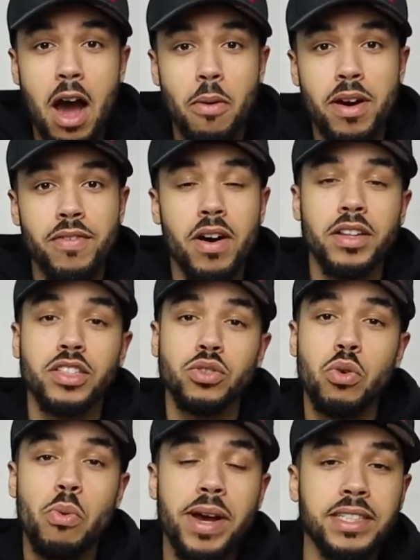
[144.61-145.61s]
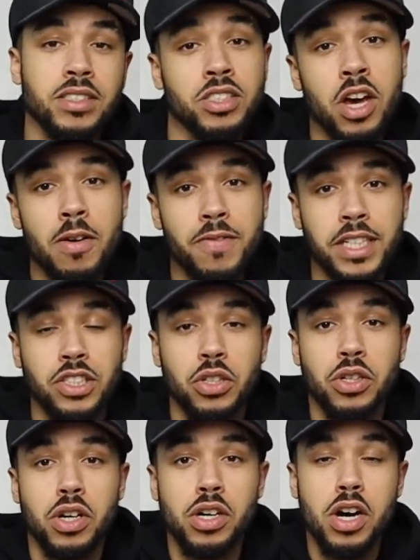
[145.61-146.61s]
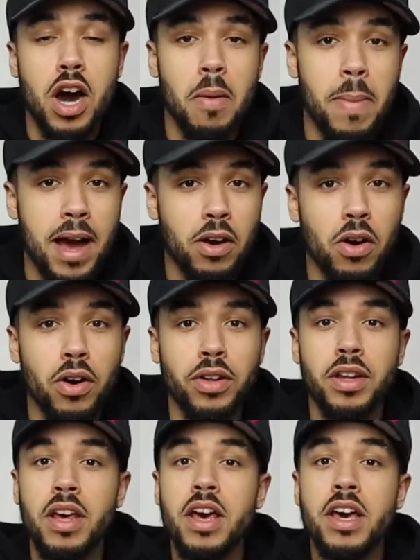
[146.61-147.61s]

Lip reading: However, there's always certain things you can cut back on.